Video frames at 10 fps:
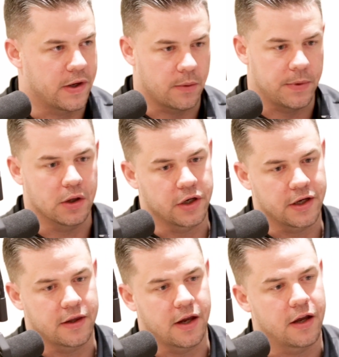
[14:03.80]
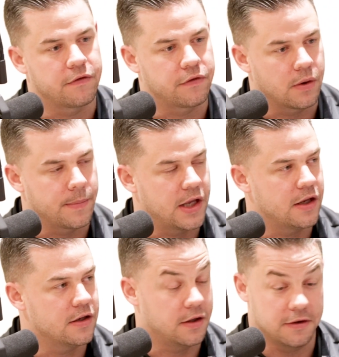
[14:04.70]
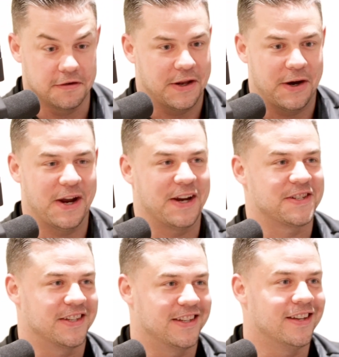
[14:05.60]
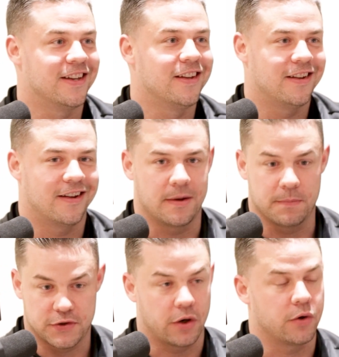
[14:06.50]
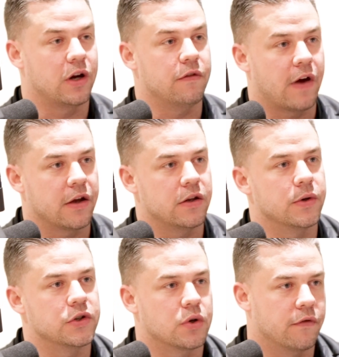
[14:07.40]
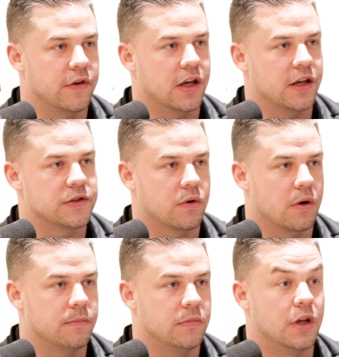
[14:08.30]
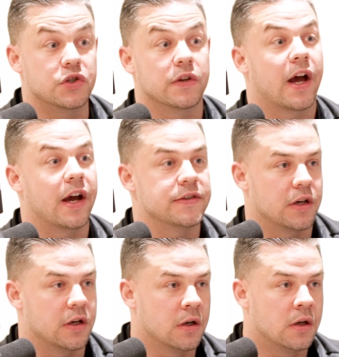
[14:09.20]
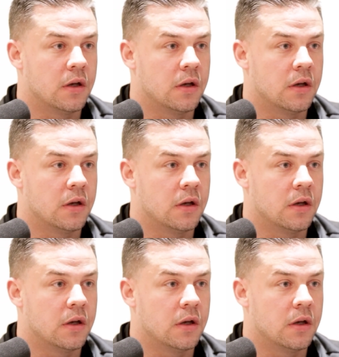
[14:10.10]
way that we look at that and they actually saw great value in TropheCase from digitizing